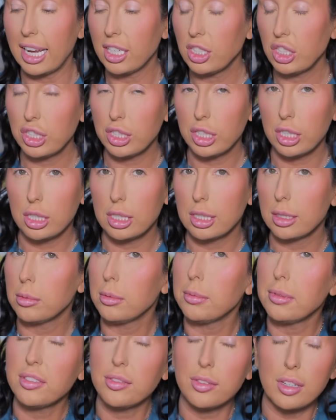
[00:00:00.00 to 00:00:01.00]
I just thought it
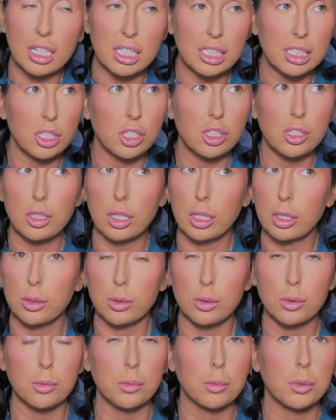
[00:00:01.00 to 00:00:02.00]
would be fun, you
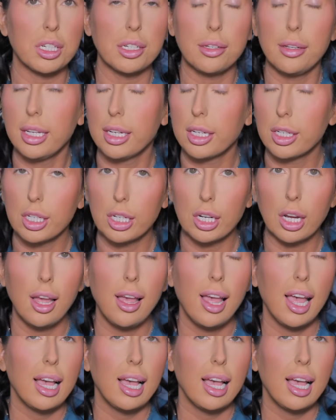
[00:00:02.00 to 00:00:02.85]
know, we're here,